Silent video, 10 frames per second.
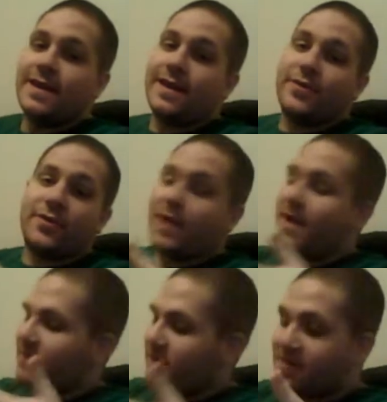you're gonna
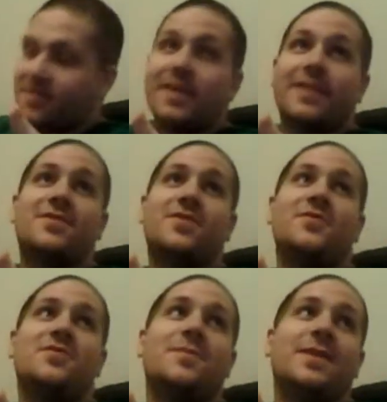have to
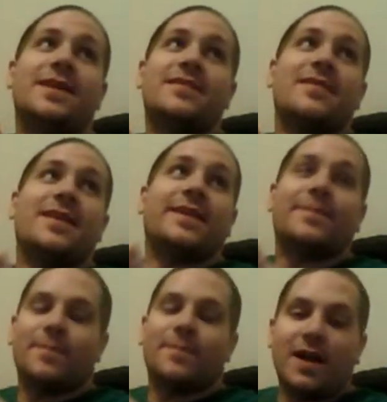excuse me. It's like
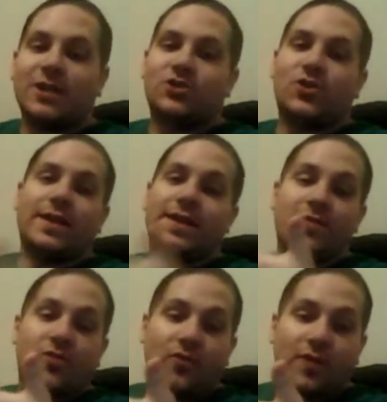a trillion
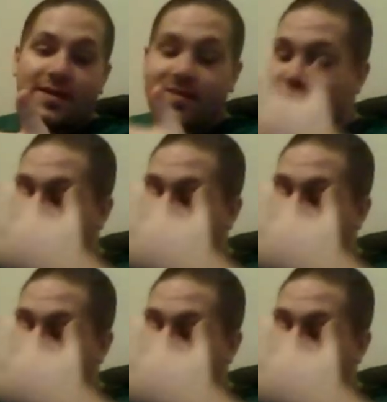degrees